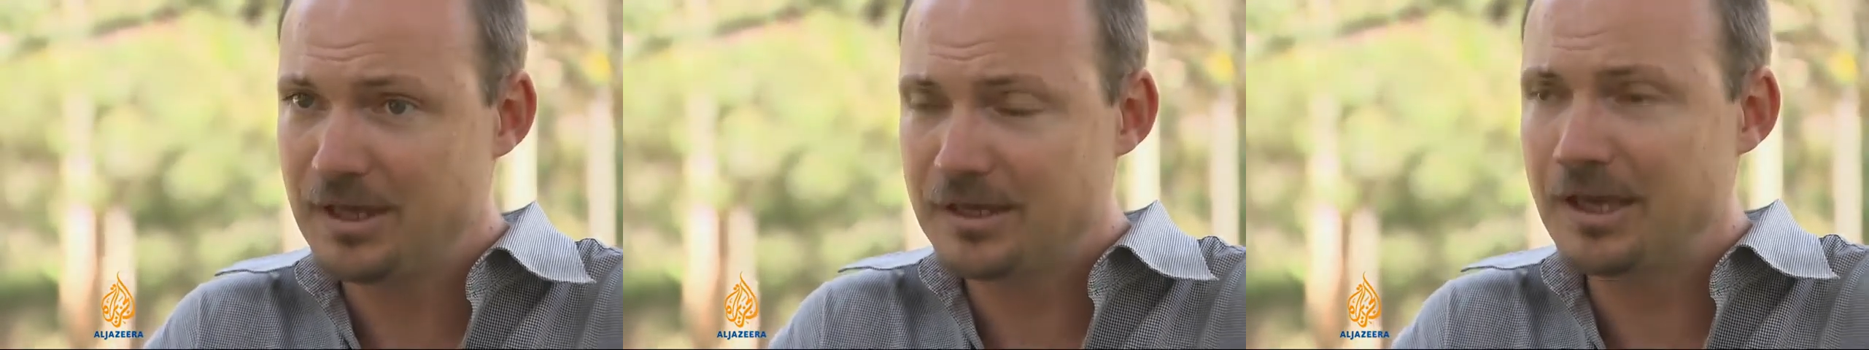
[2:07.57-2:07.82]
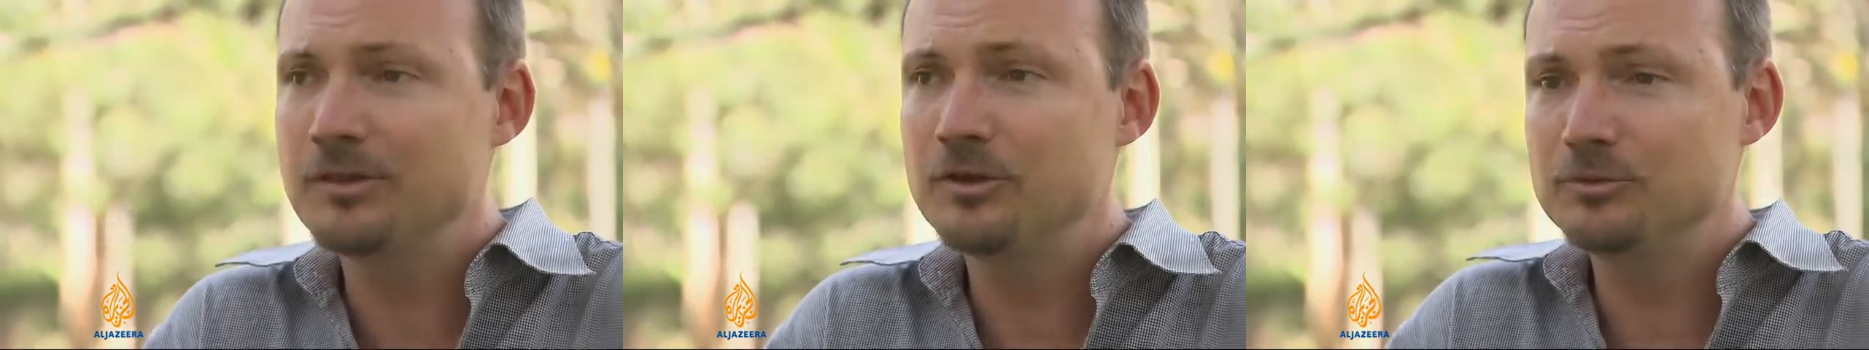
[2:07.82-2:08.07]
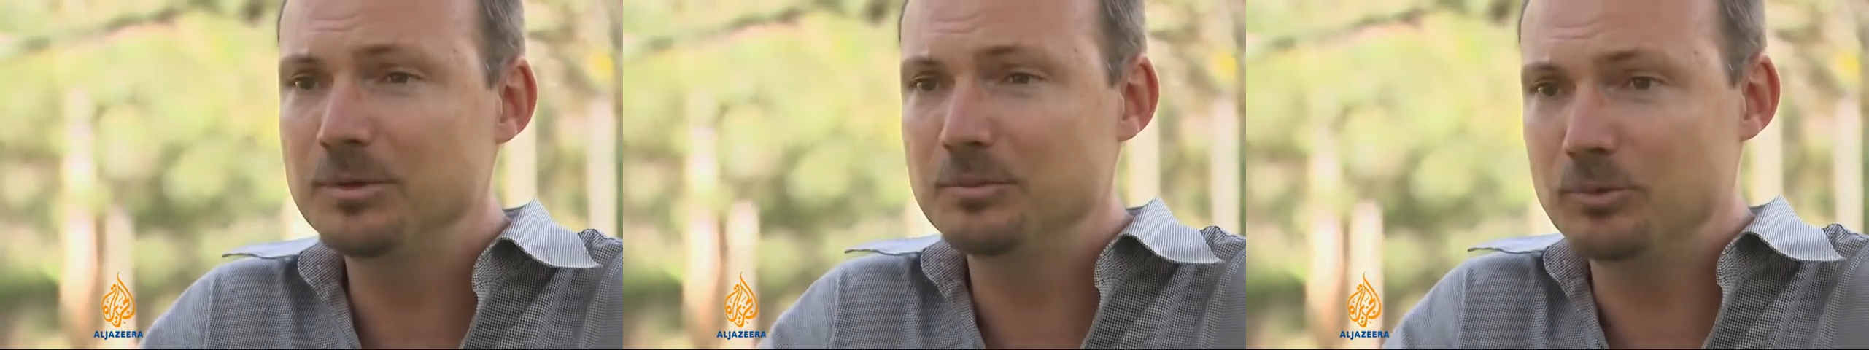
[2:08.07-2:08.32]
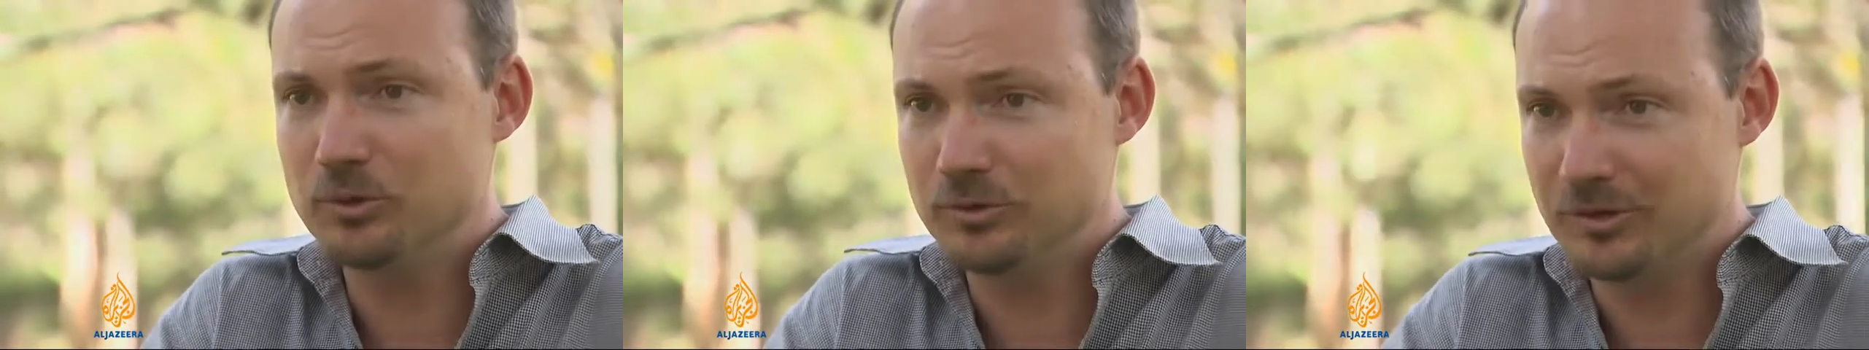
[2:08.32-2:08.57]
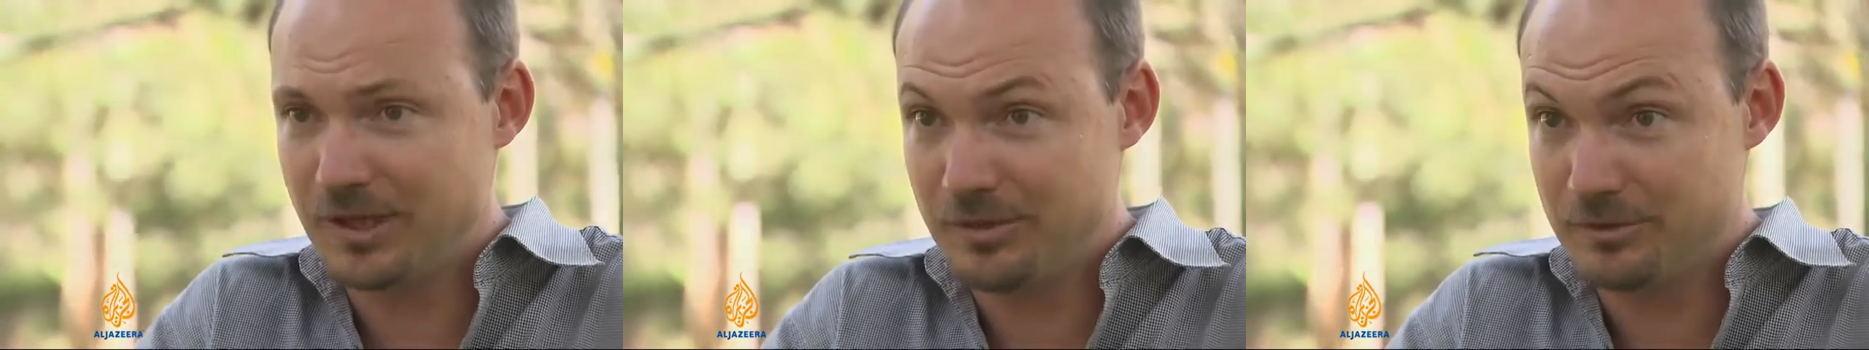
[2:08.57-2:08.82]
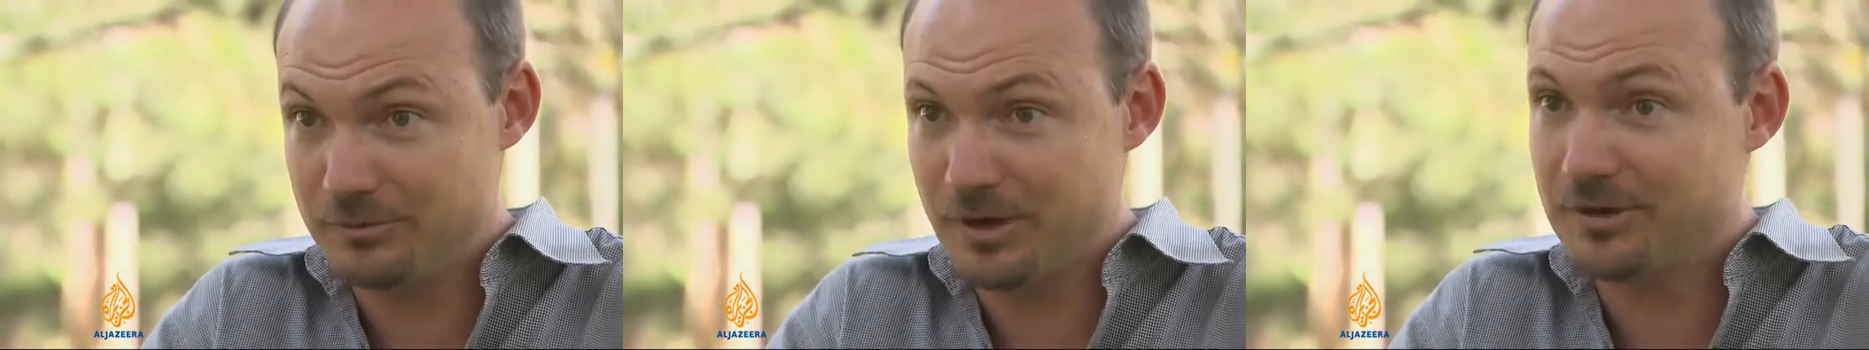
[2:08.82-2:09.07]
Can those be brought
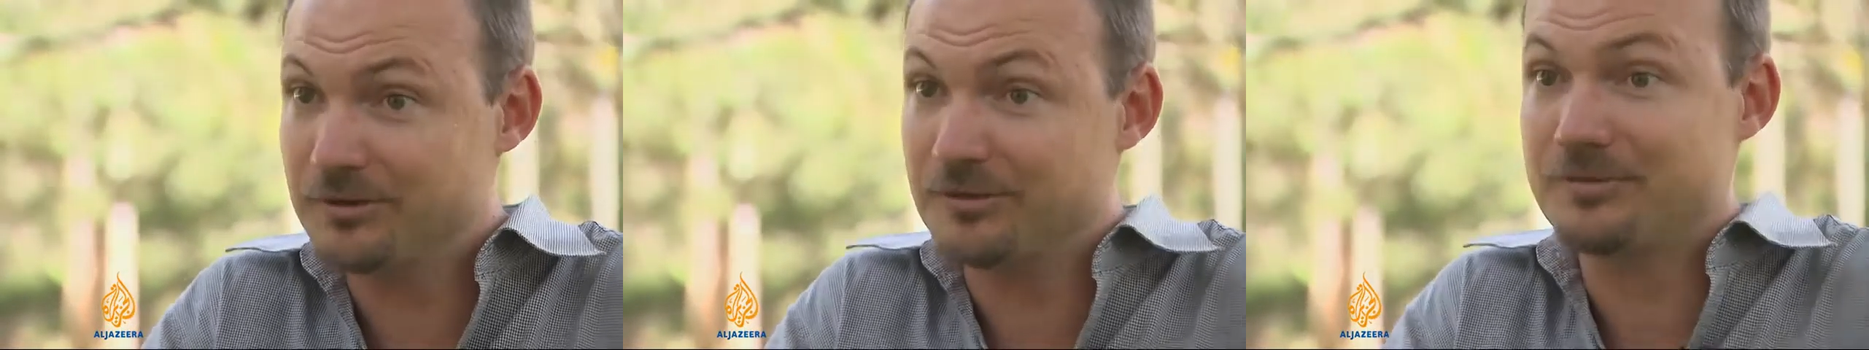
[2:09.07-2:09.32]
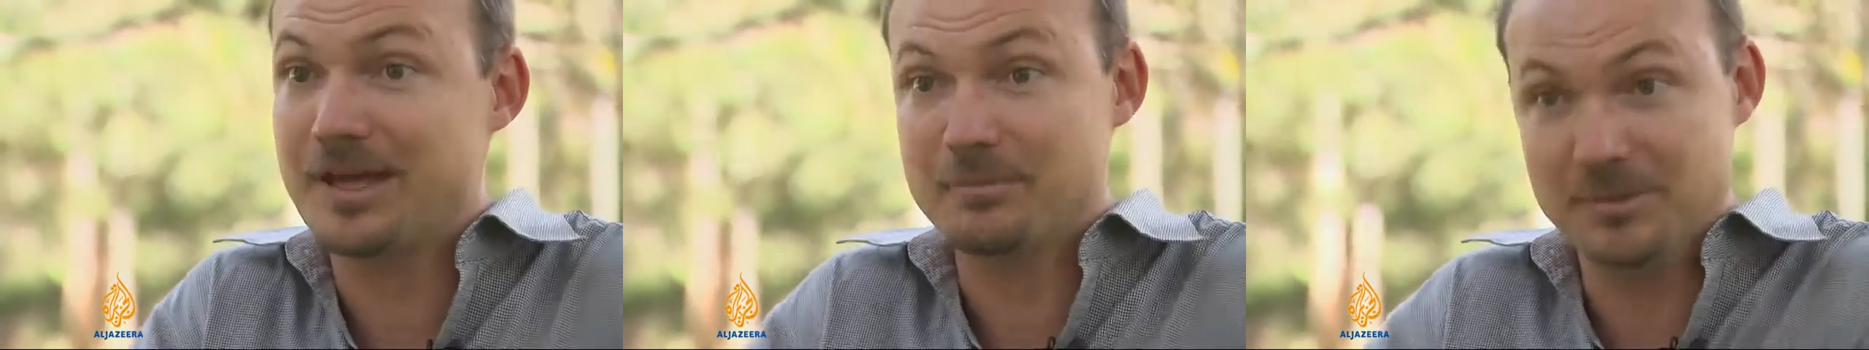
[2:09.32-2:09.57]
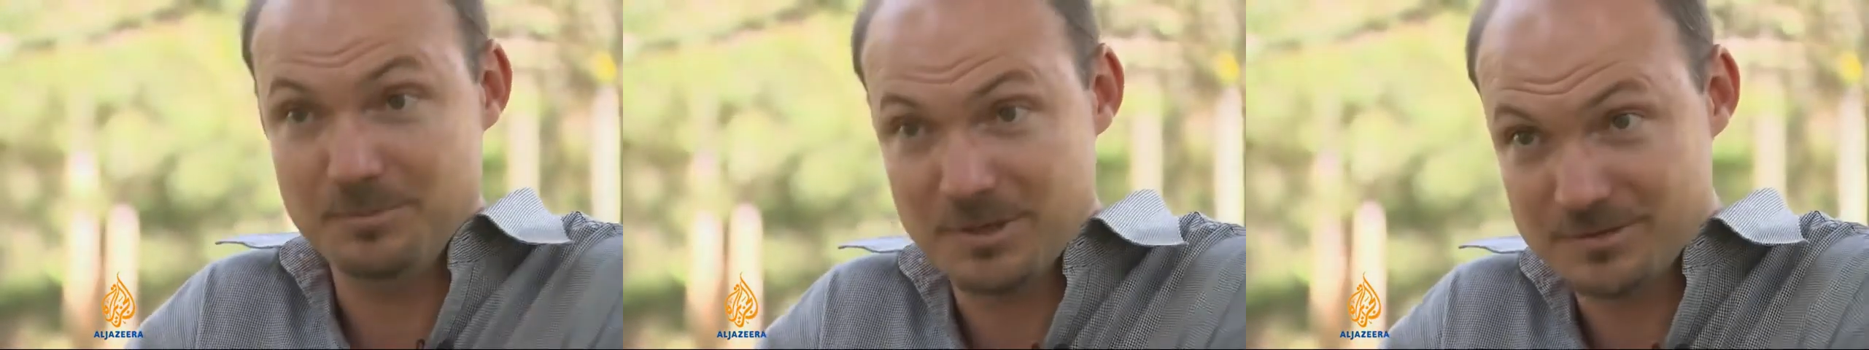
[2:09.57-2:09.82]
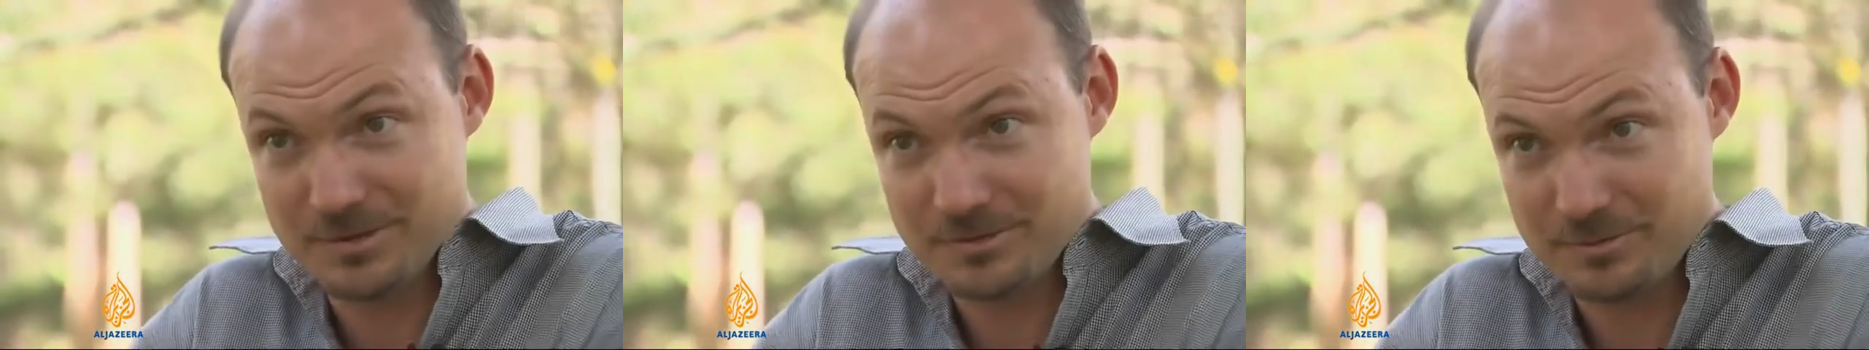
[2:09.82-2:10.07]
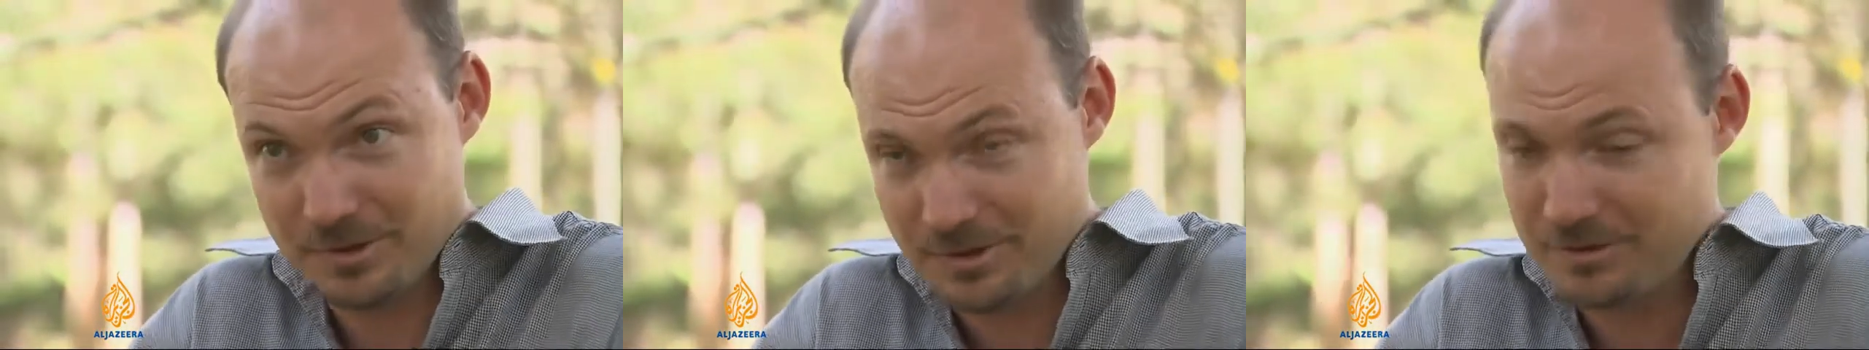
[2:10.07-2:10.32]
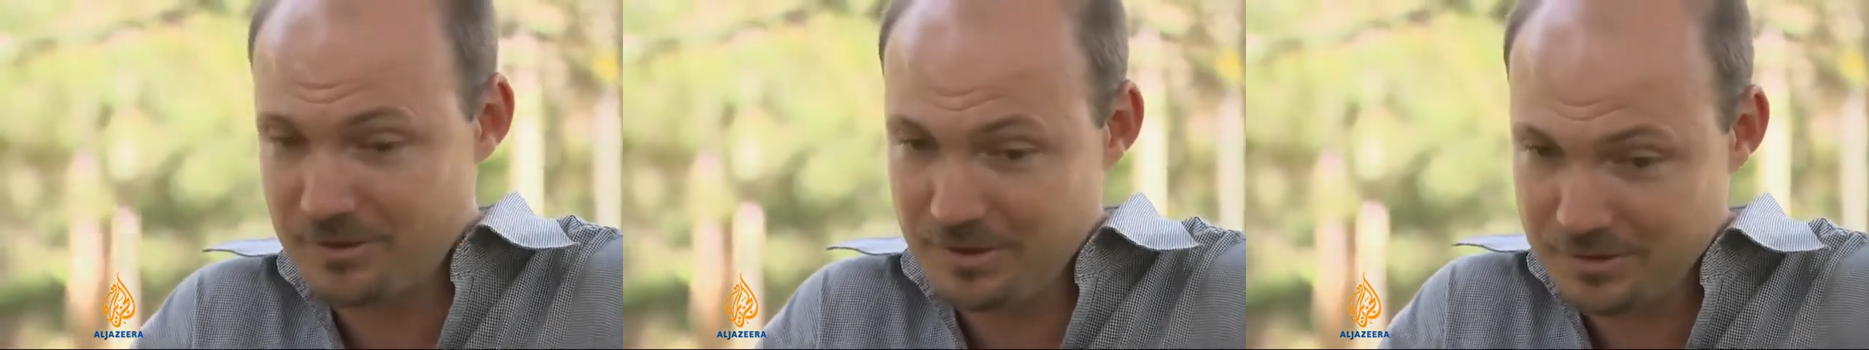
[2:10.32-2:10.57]
together and run as a family business
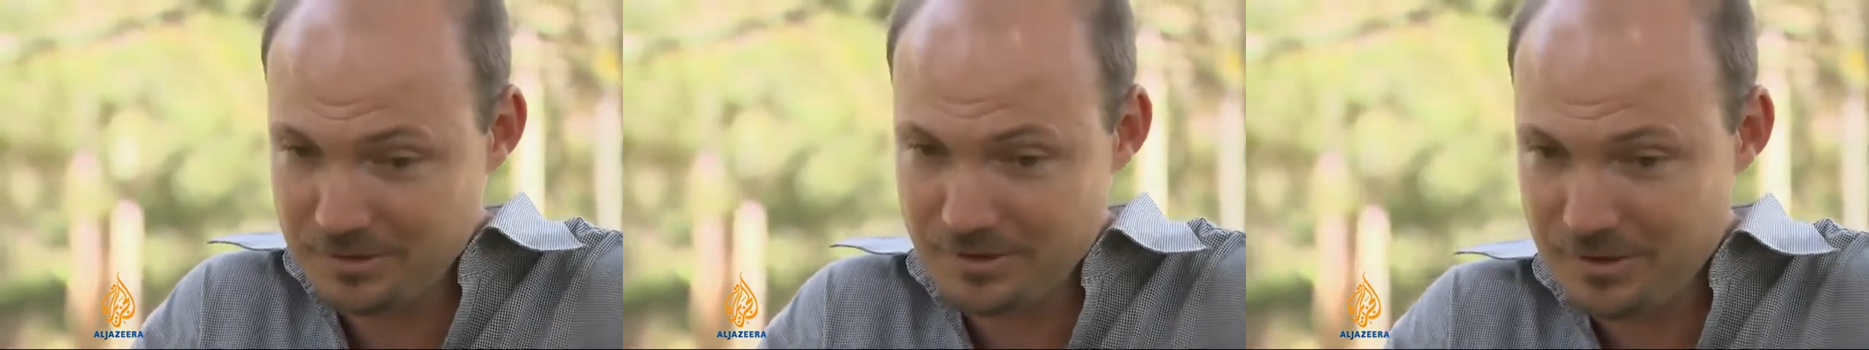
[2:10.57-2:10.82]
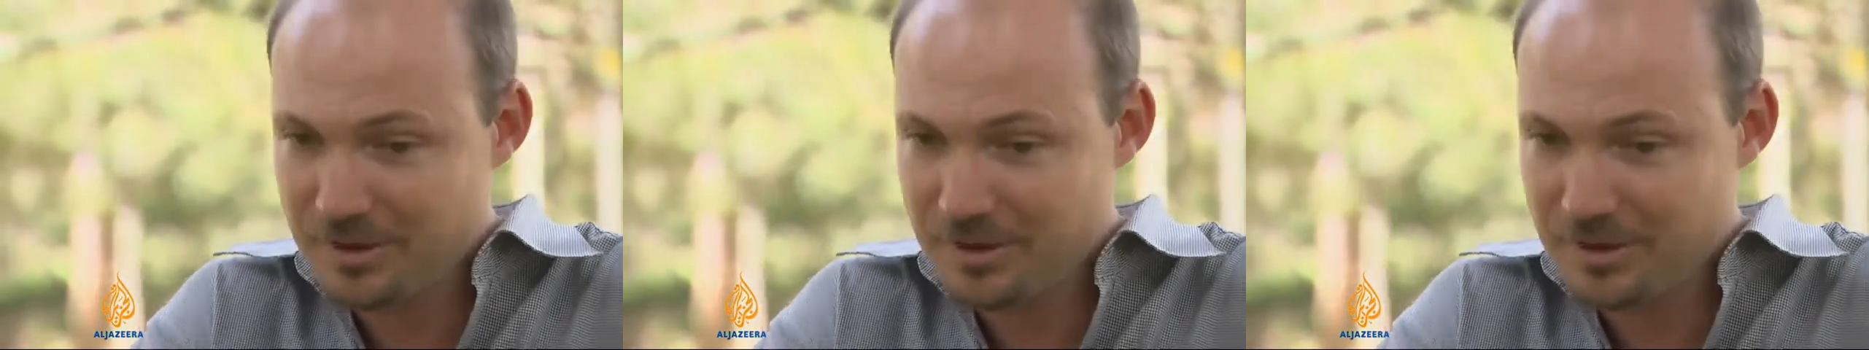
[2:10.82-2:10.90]
rather than